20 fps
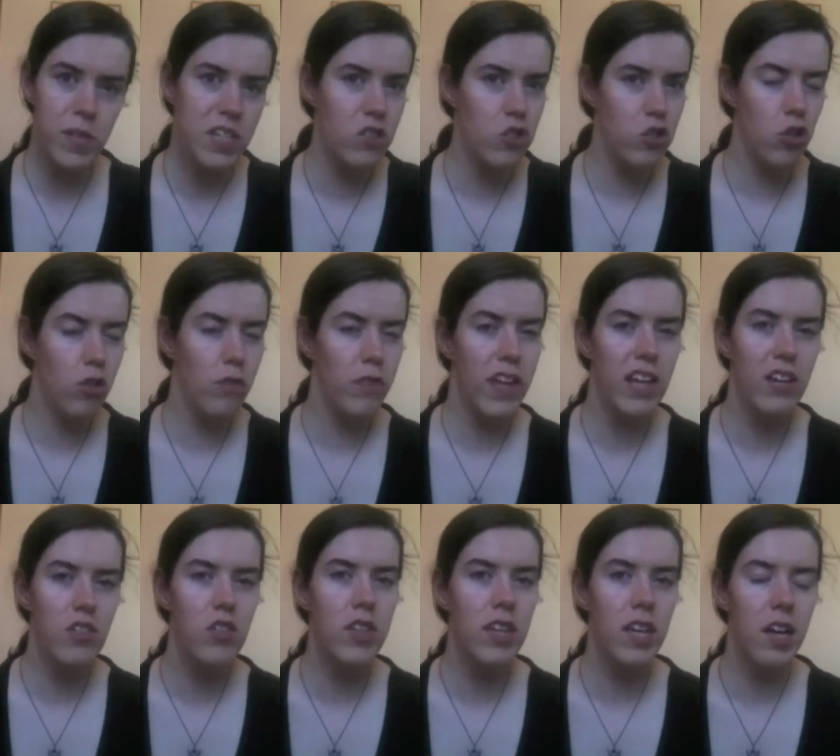100% sure of the
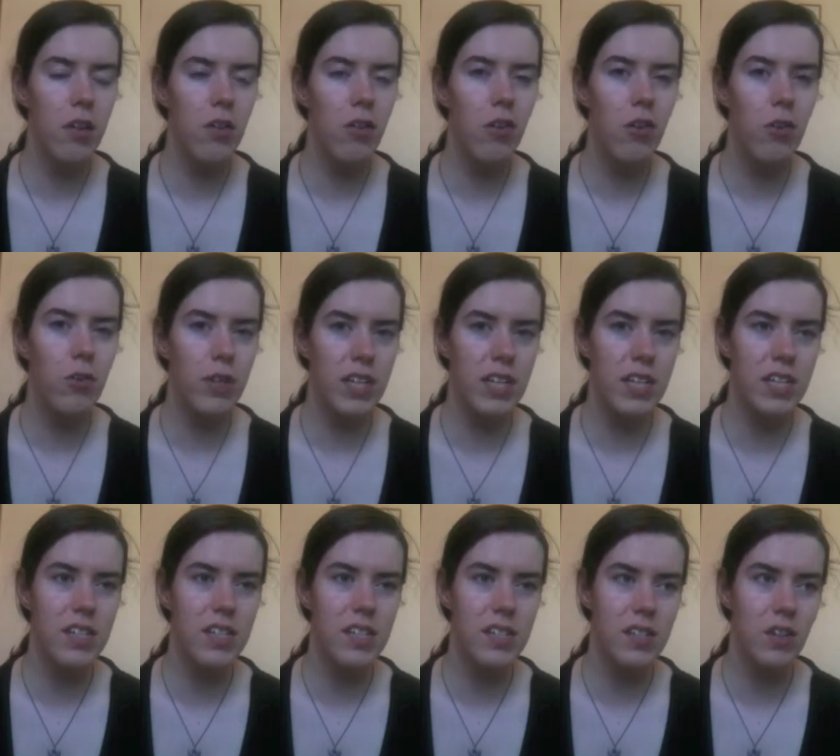age of the hero.
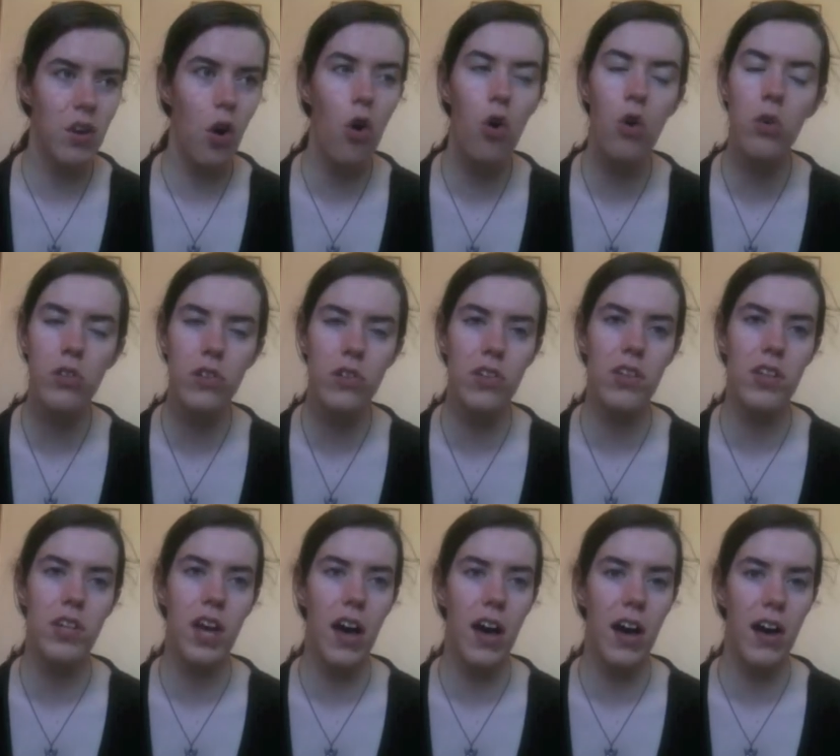He's older
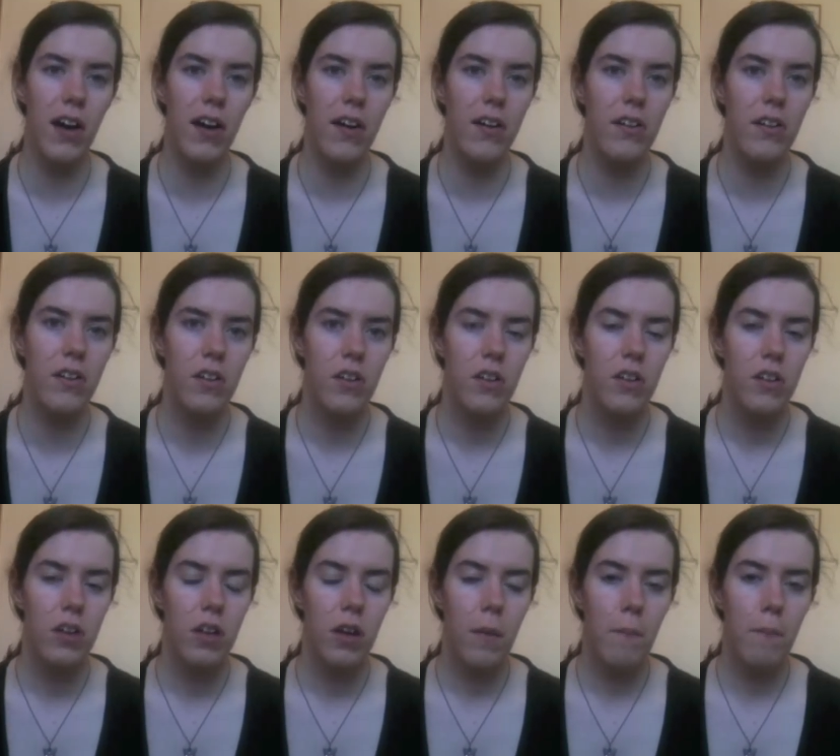than her,
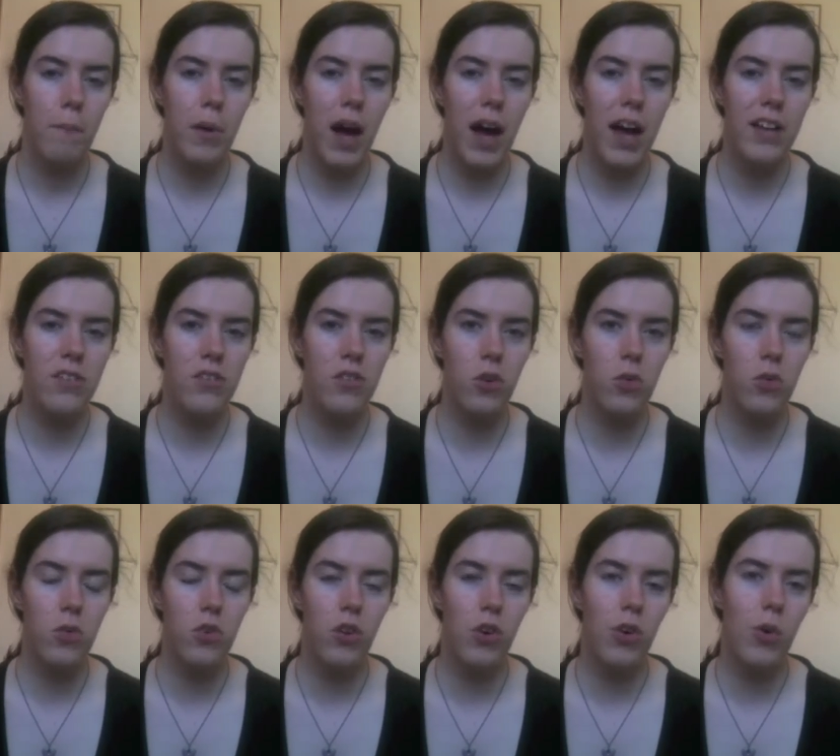but I
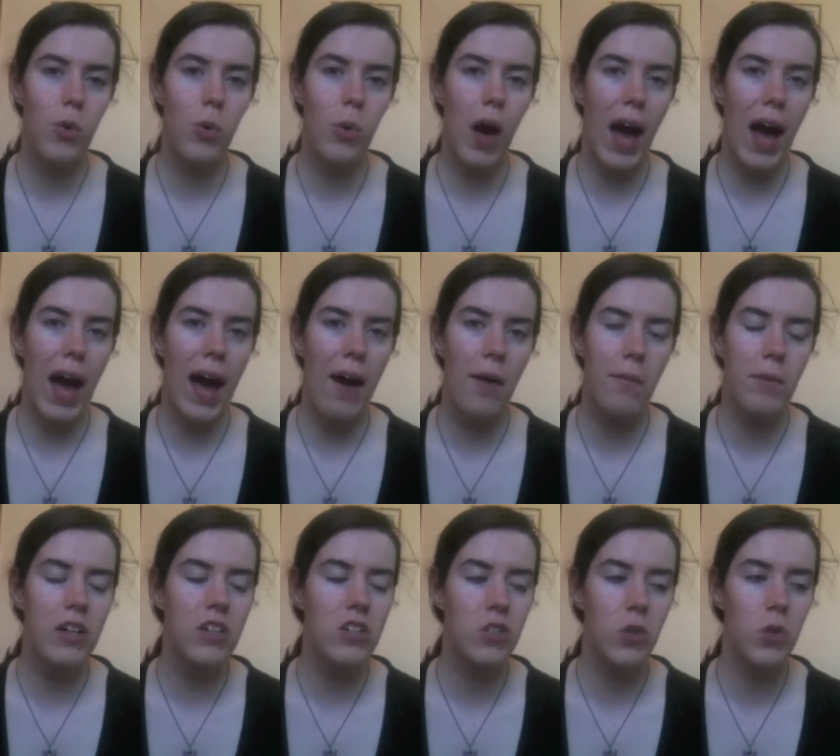don't know how
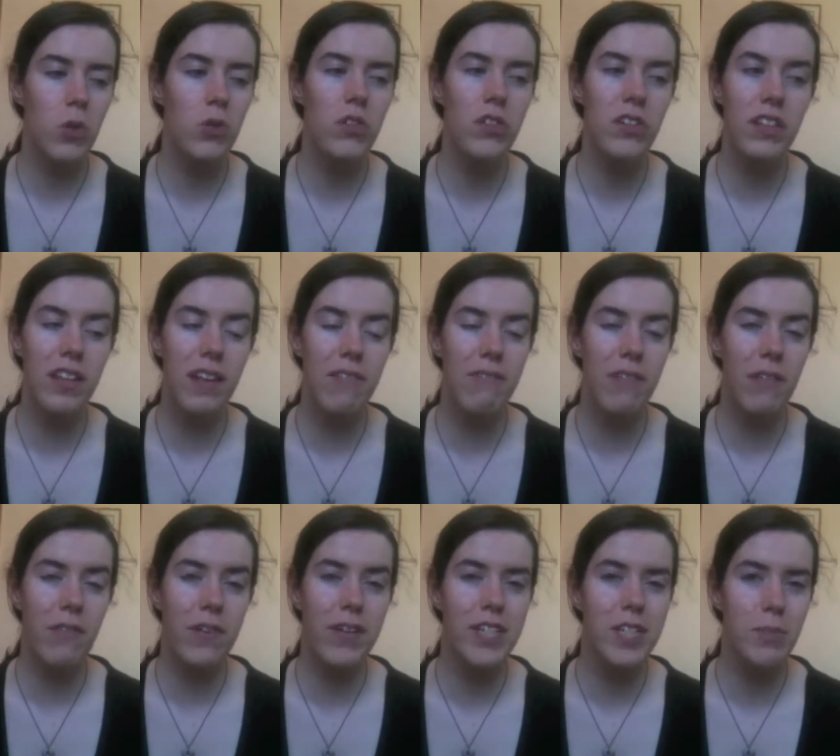much older. They've
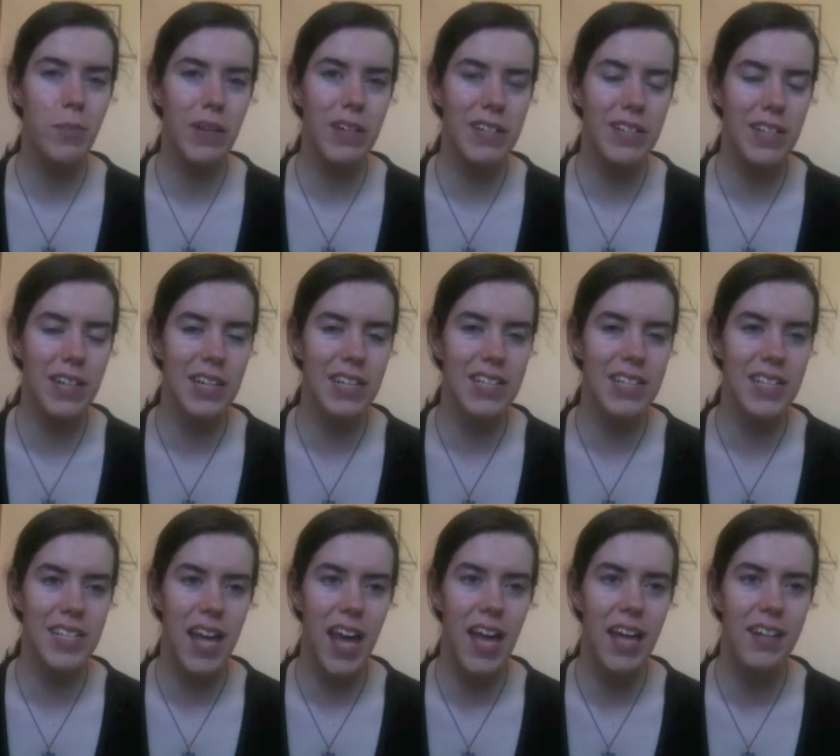never explicitly
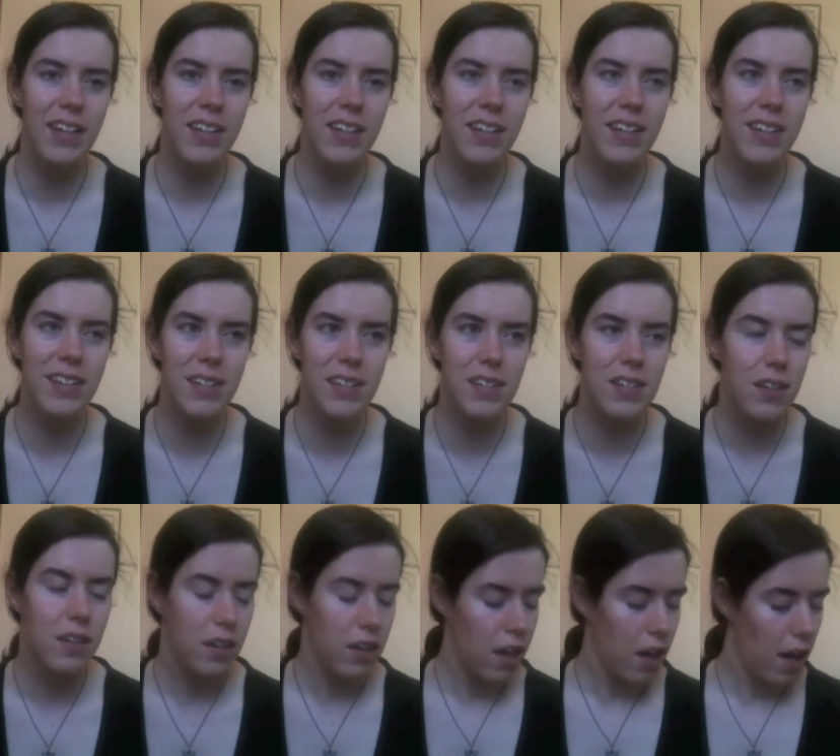said it.
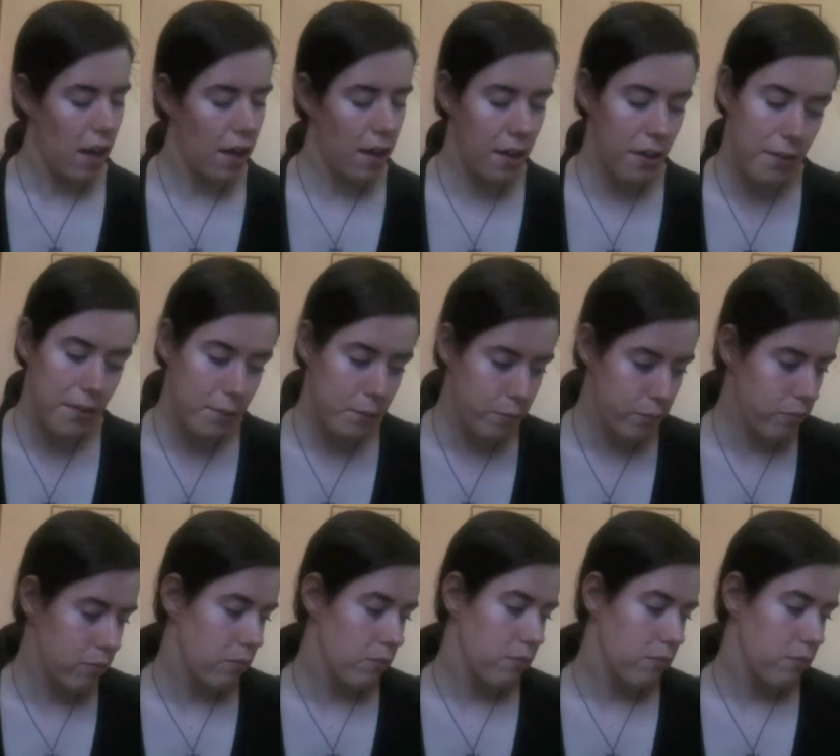Um,